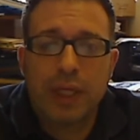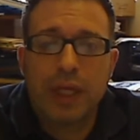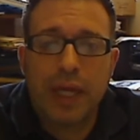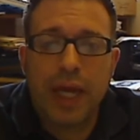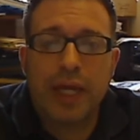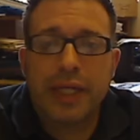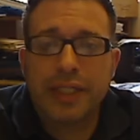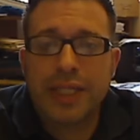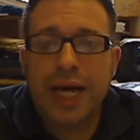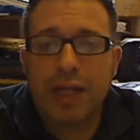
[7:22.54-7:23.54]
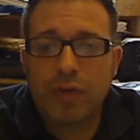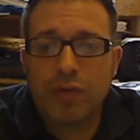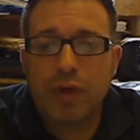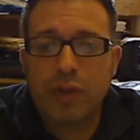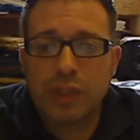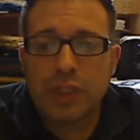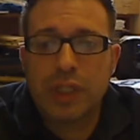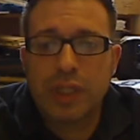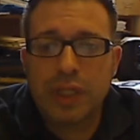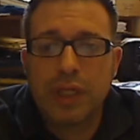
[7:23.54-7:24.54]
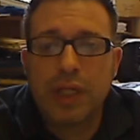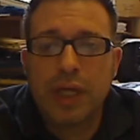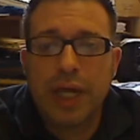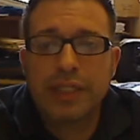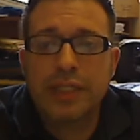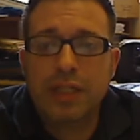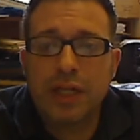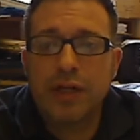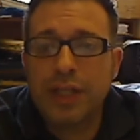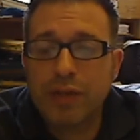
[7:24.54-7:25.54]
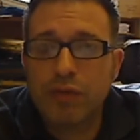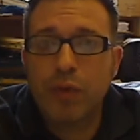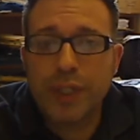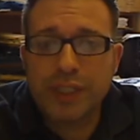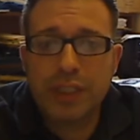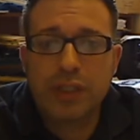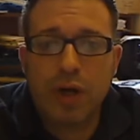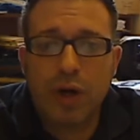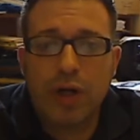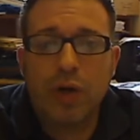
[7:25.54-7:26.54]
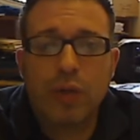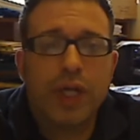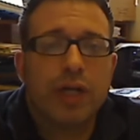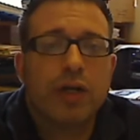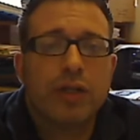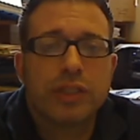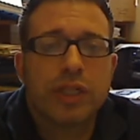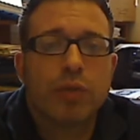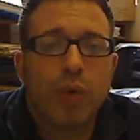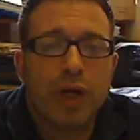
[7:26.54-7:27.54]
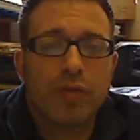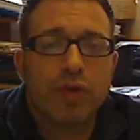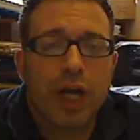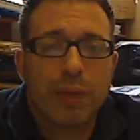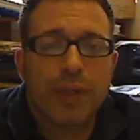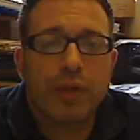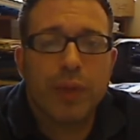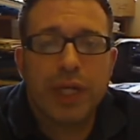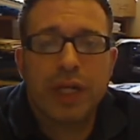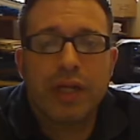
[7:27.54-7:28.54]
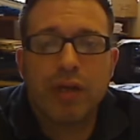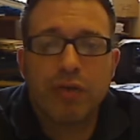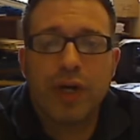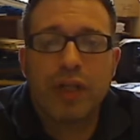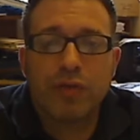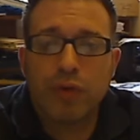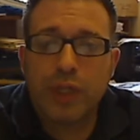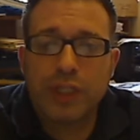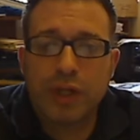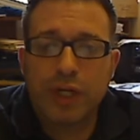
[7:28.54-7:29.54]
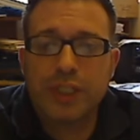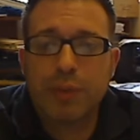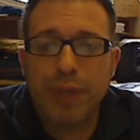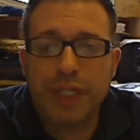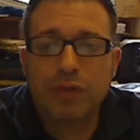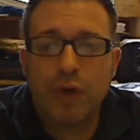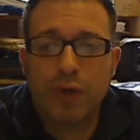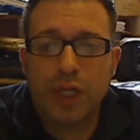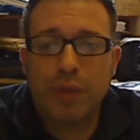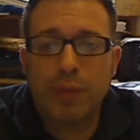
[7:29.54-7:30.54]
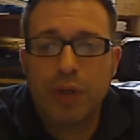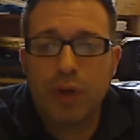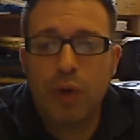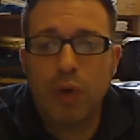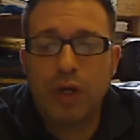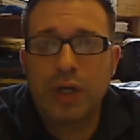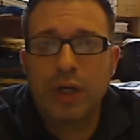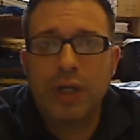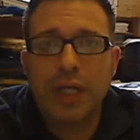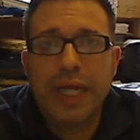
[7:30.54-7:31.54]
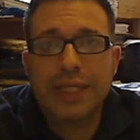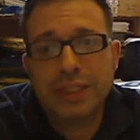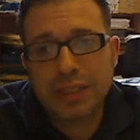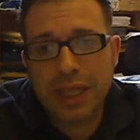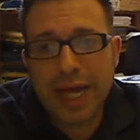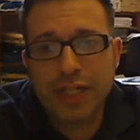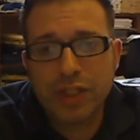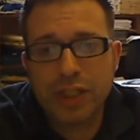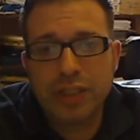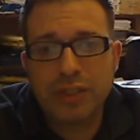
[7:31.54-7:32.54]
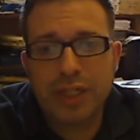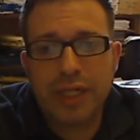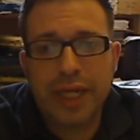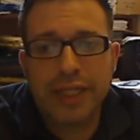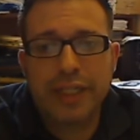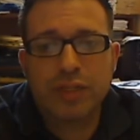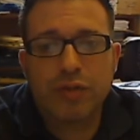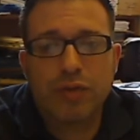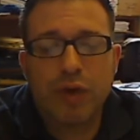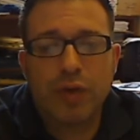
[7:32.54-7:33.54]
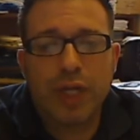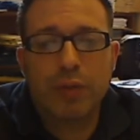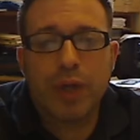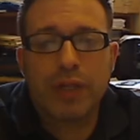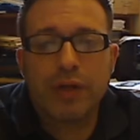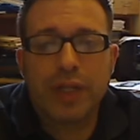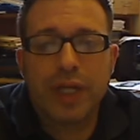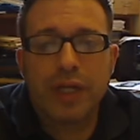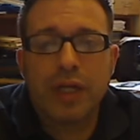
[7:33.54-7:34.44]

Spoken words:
and its allophones. As it's clear that the voiceless R only occurs in one environment, we can identify the voiced R as the base phoneme, or in slashes to indicate that it's a phoneme rather than